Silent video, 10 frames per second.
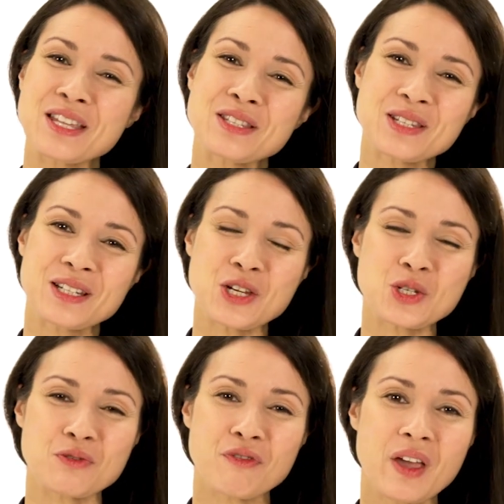
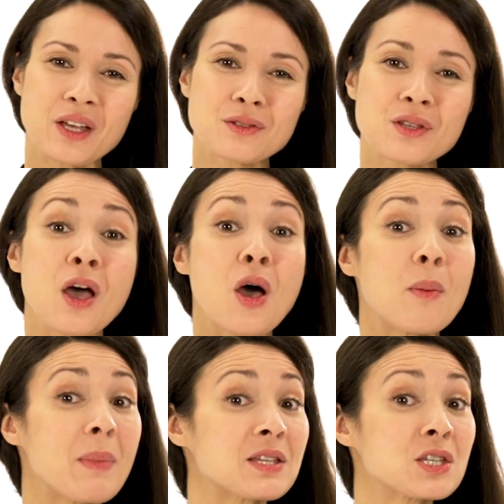installation fails, a
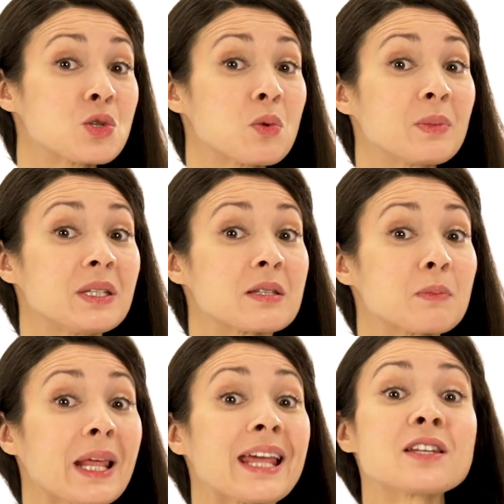message will be
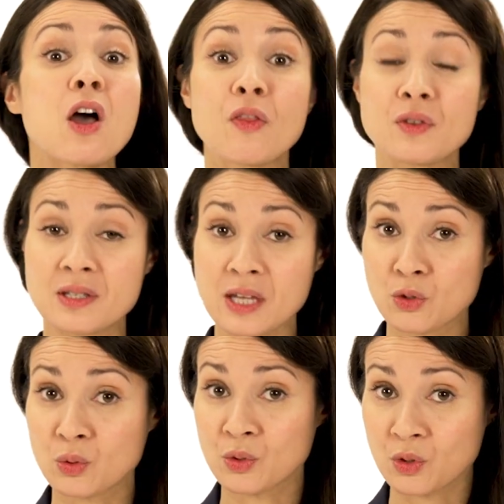displayed on the
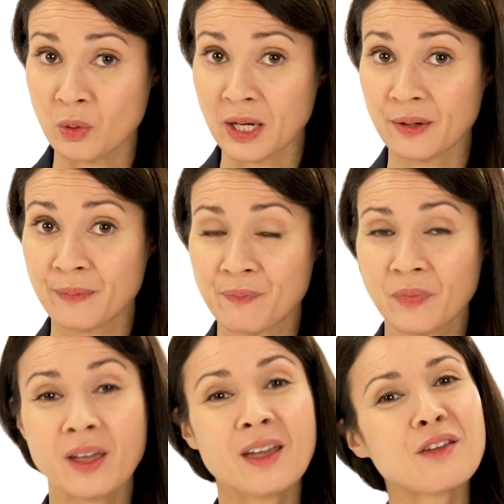central screen.
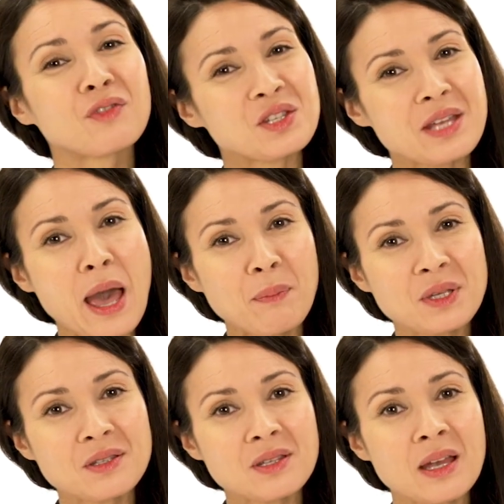If this
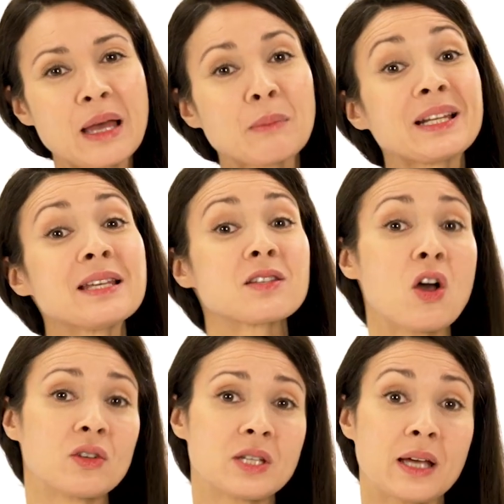happens, please
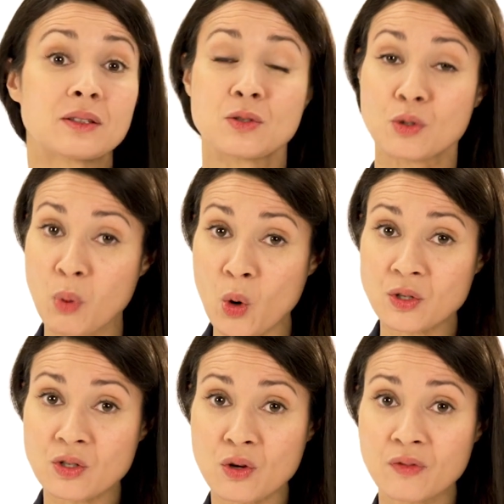contact the
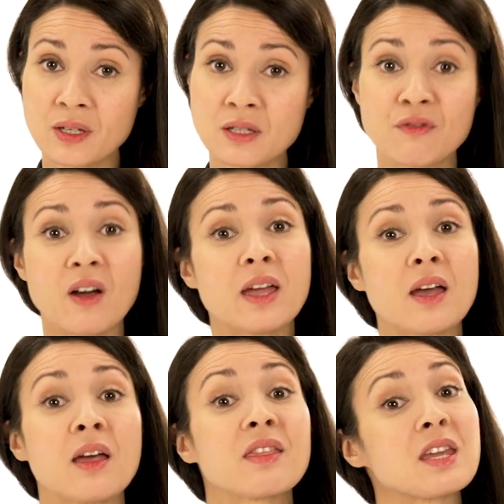support service
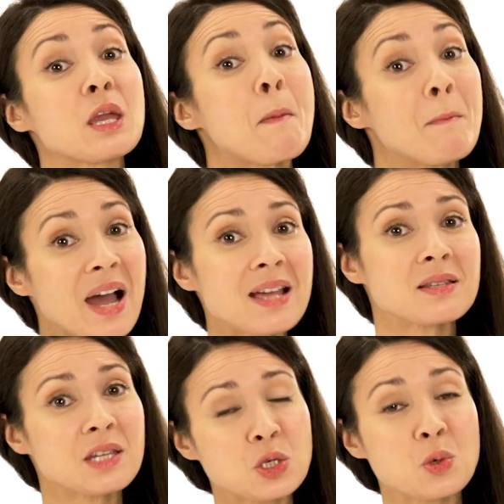via the My
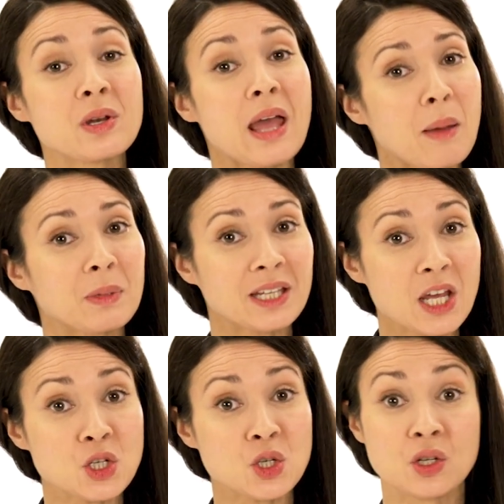Citroën
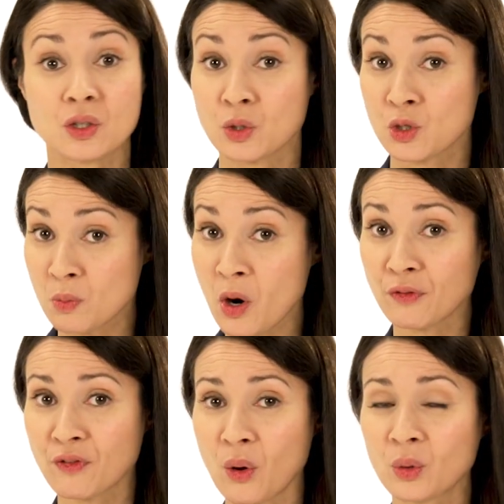application on your
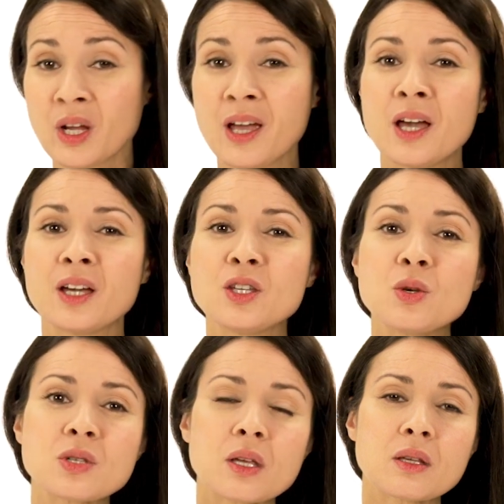smartphone
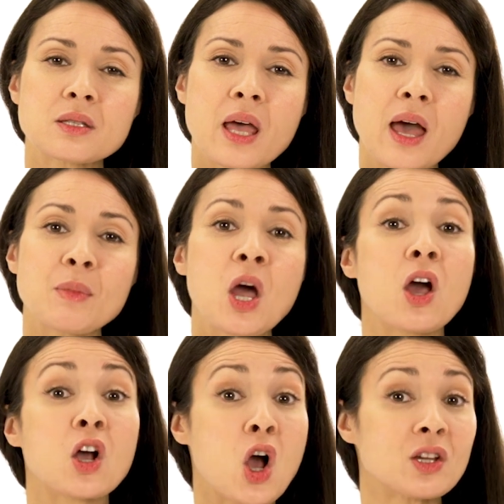using the tab
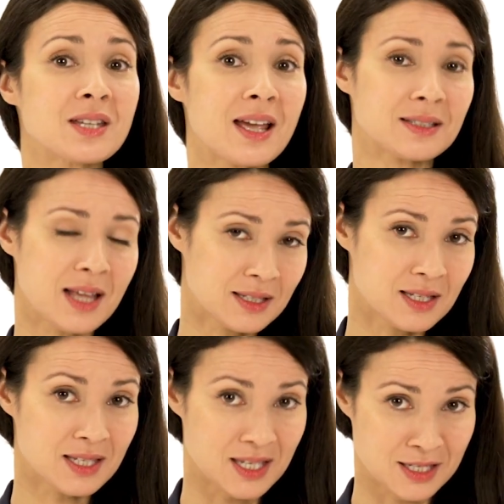Contact and
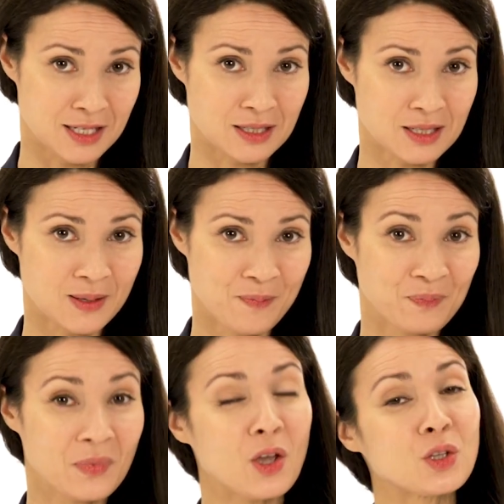Assistance.
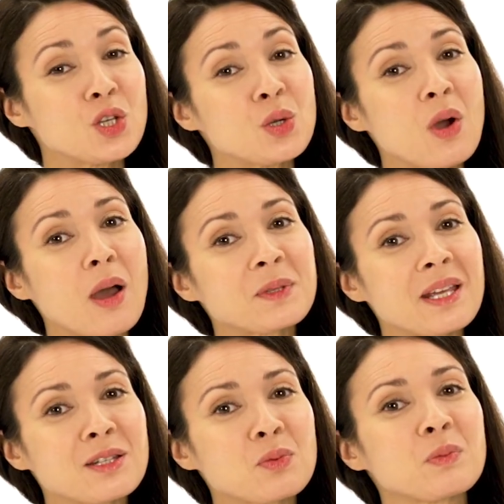A new
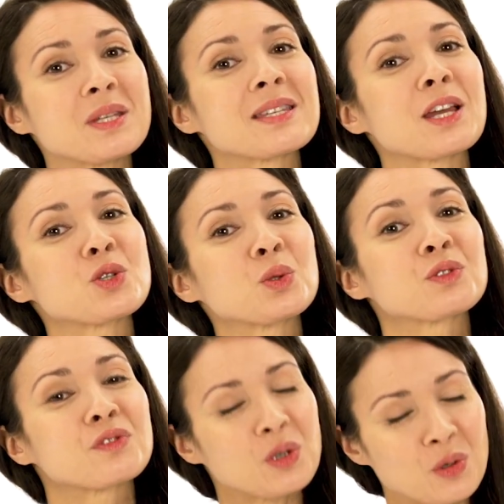update will be
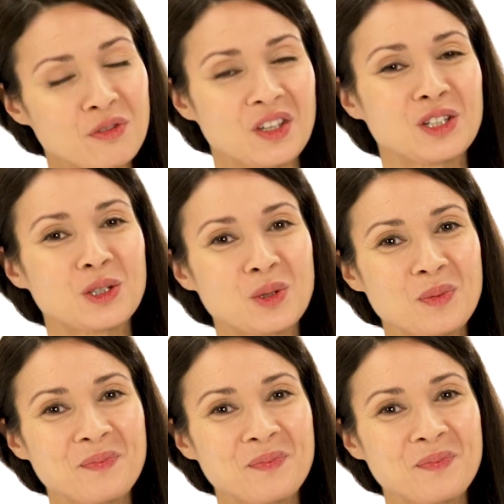scheduled for your vehicle.